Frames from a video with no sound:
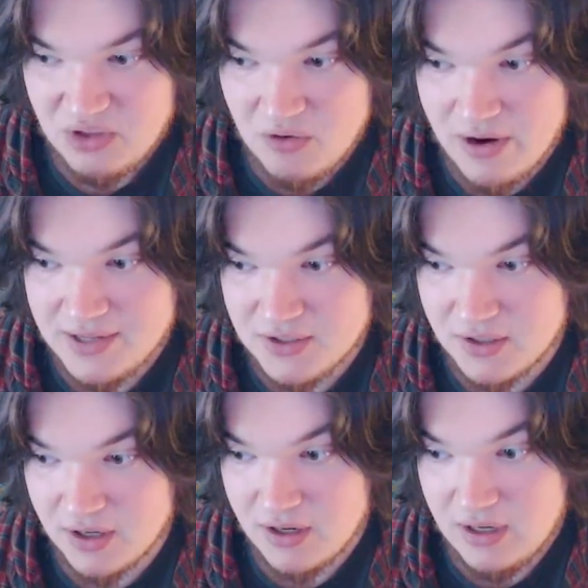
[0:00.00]
rice
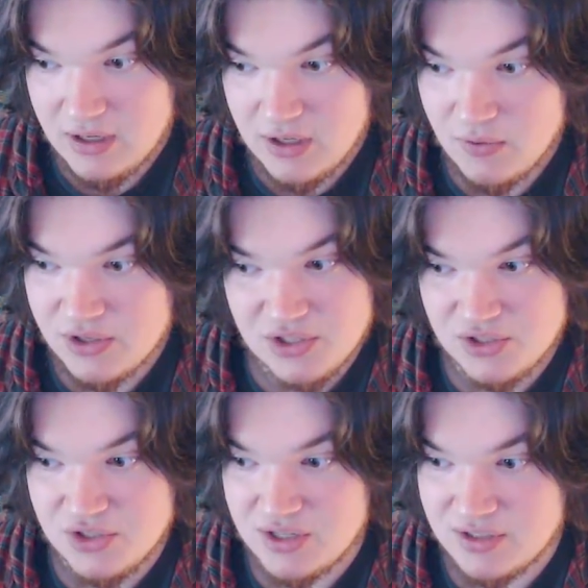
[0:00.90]
cooker, which
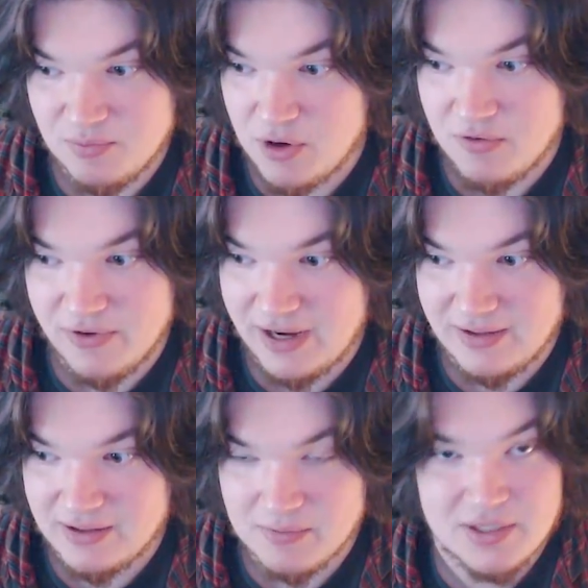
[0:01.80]
is just
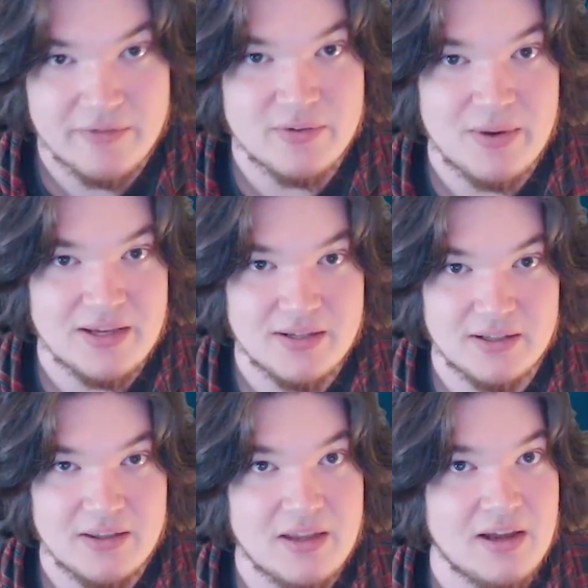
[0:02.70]
profiling themselves,
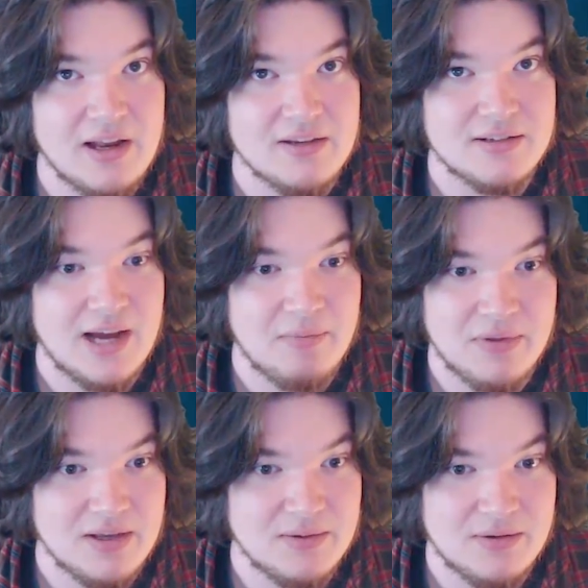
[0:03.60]
basically. They gotta stop
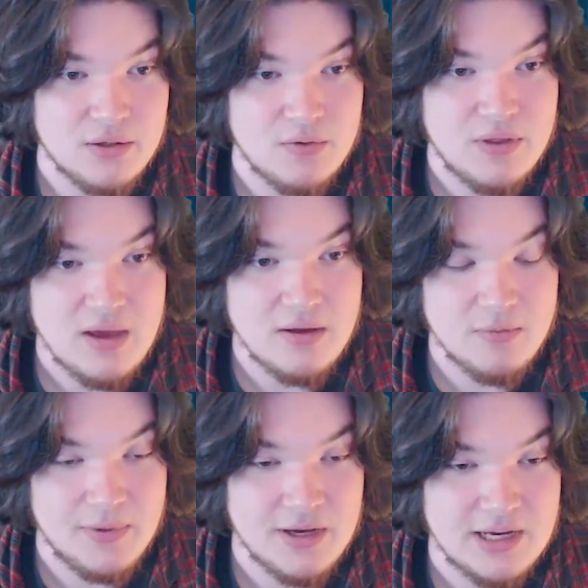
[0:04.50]
this. Do you think
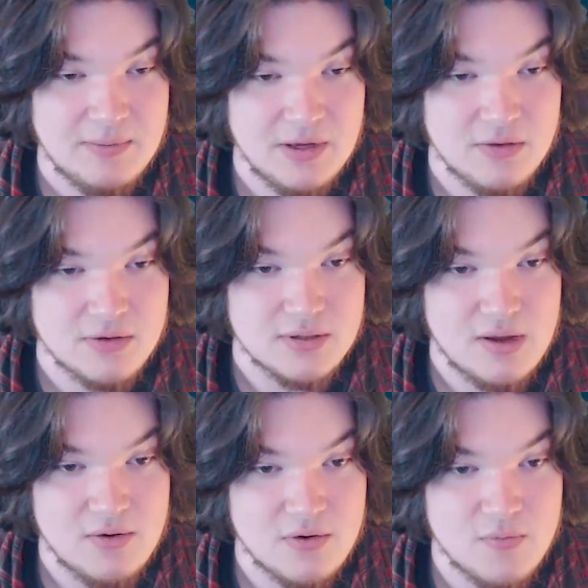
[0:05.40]
you'll pick up either
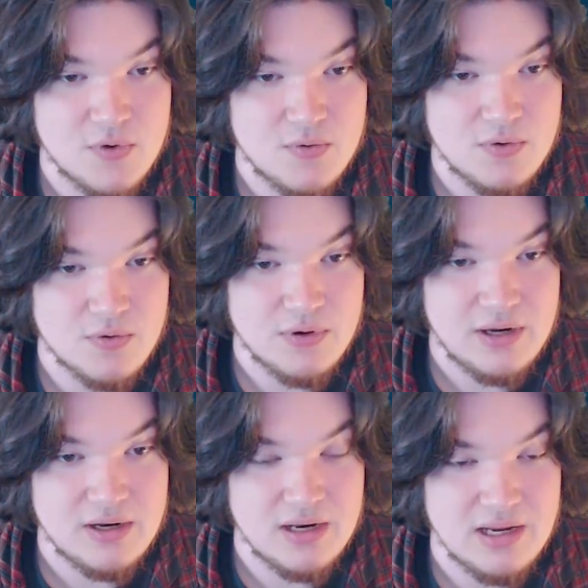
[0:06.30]
Sun or Moon, or
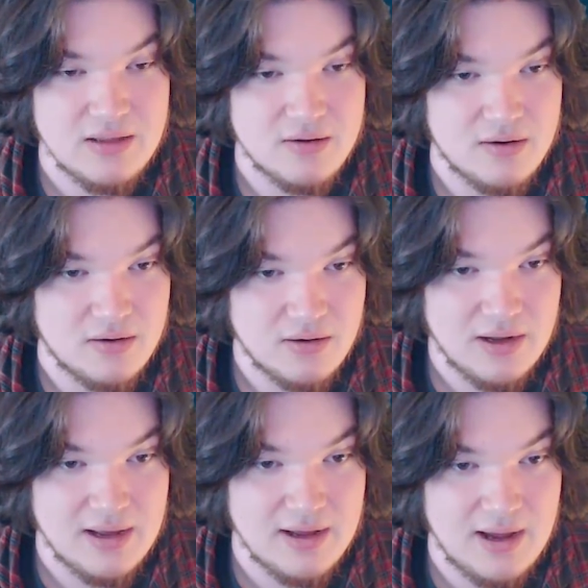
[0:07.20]
neither?
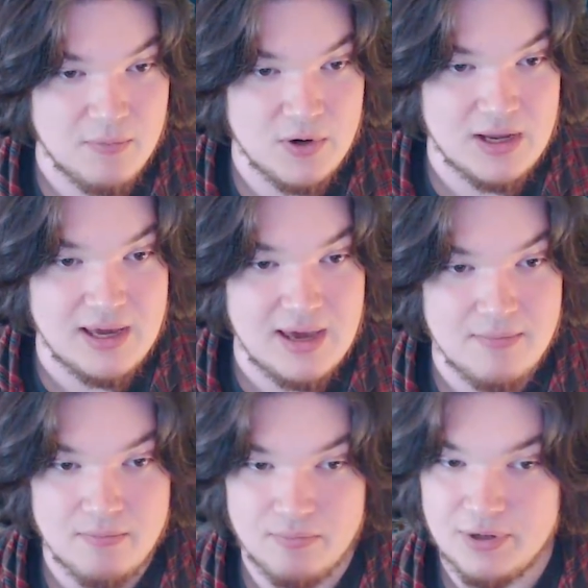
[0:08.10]
I'm gonna
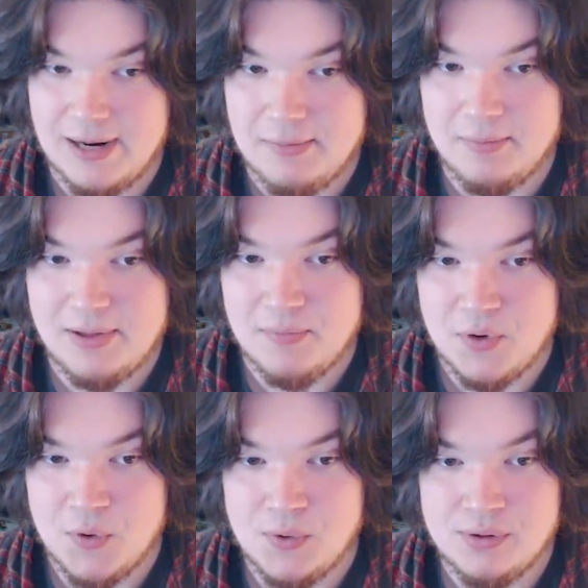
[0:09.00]
get probably
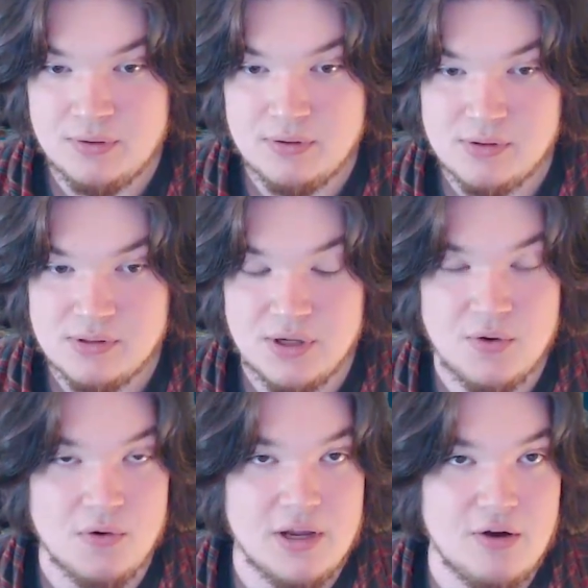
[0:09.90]
Moon.
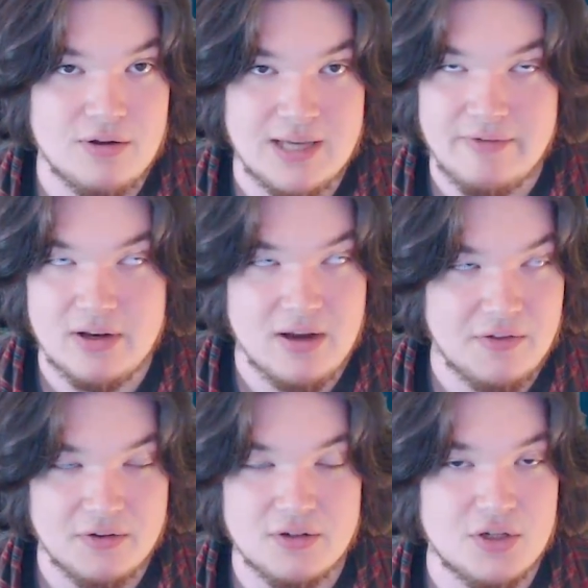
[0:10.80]
Tenorio is having
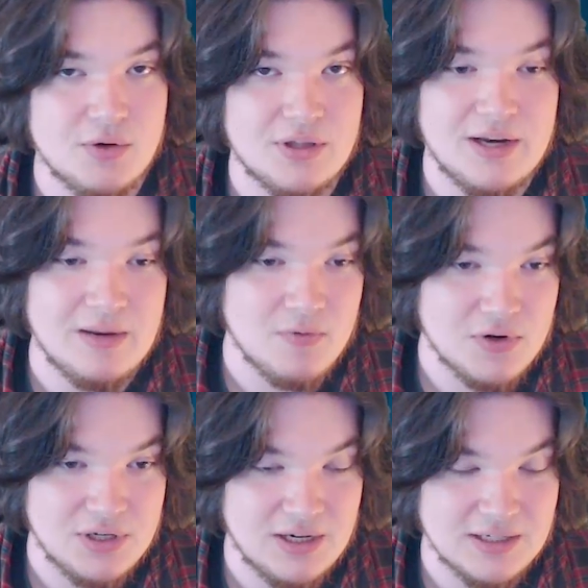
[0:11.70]
nothing to do with it
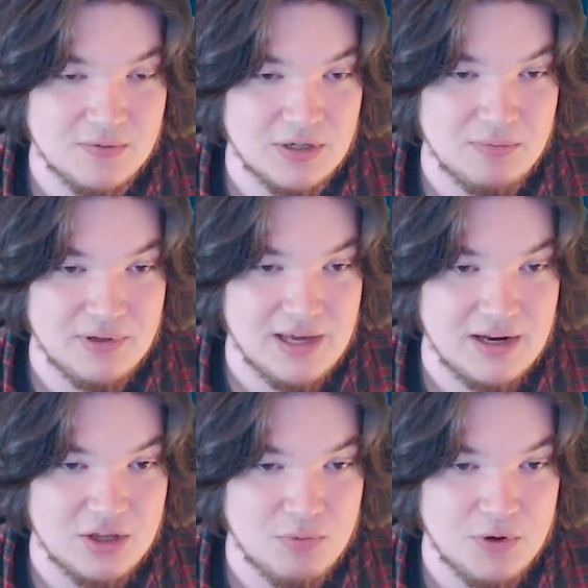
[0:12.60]
anymore. She doesn't want to play
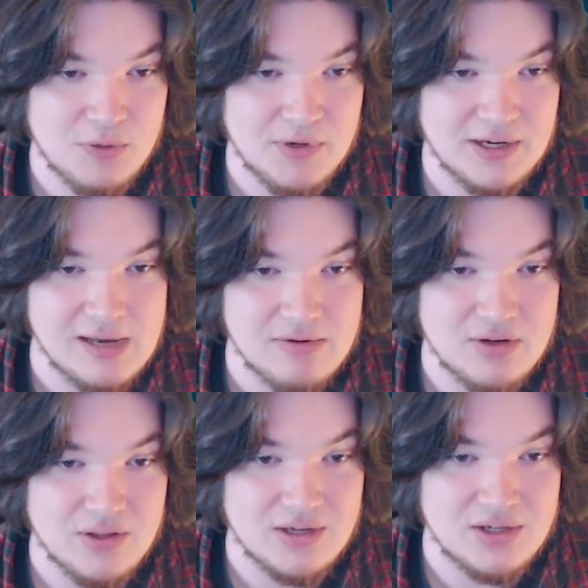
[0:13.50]
another Pokemon game
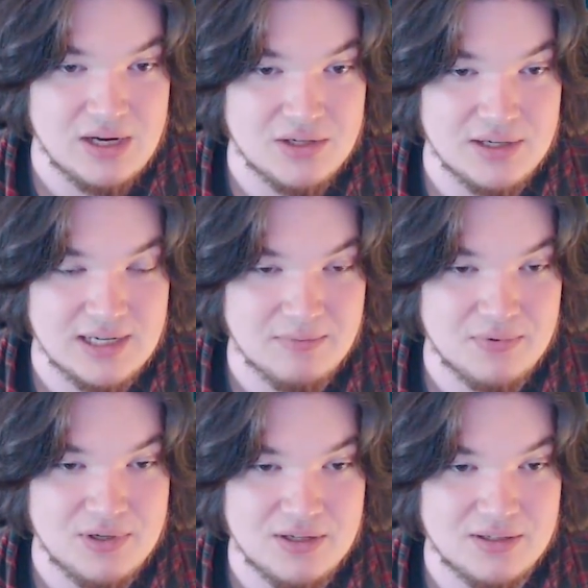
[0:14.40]
until they change it up.
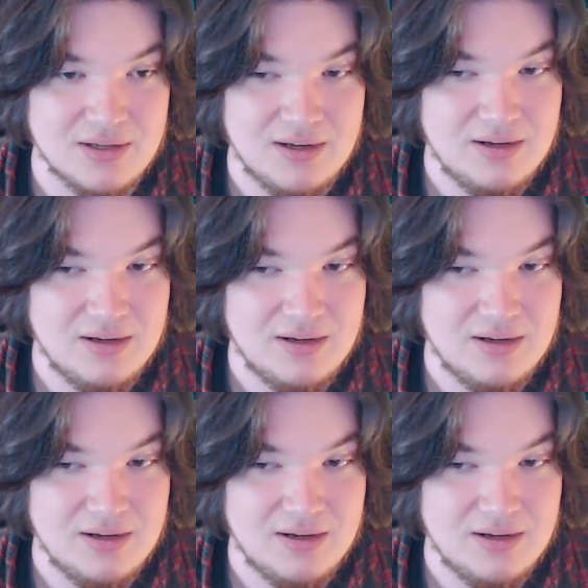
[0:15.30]
She's